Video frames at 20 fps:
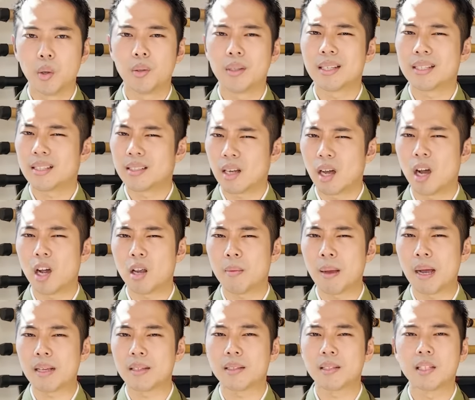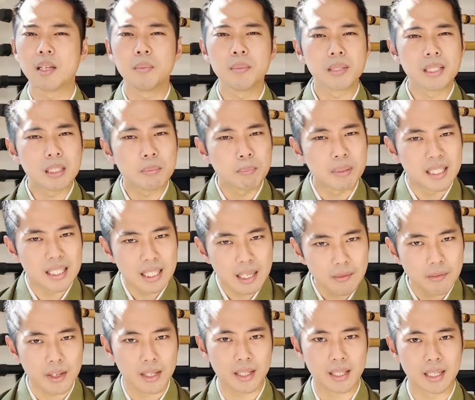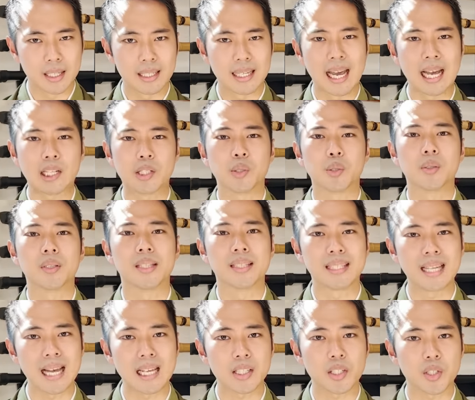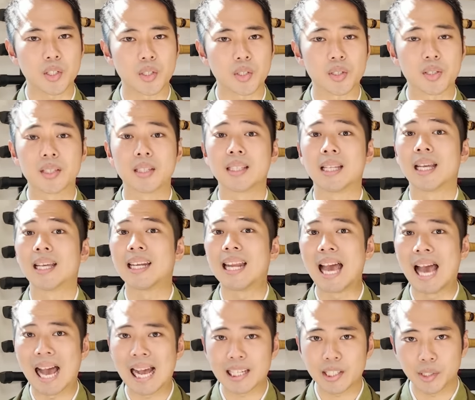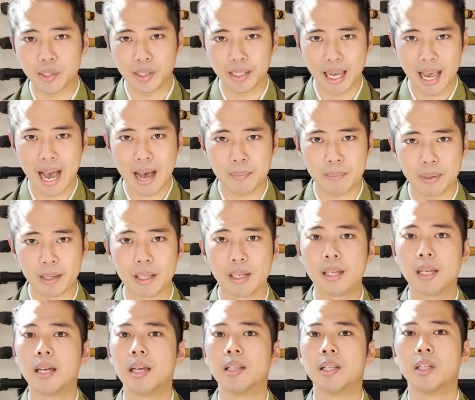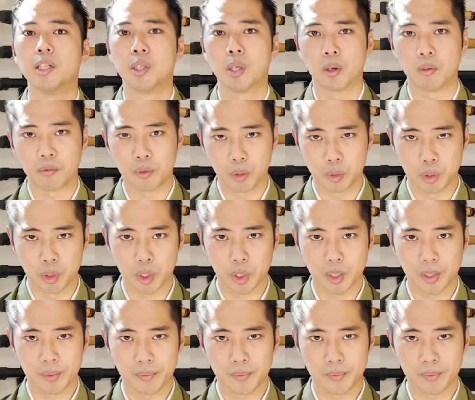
let's talk about some specific natural disasters that can actually happen in the near future.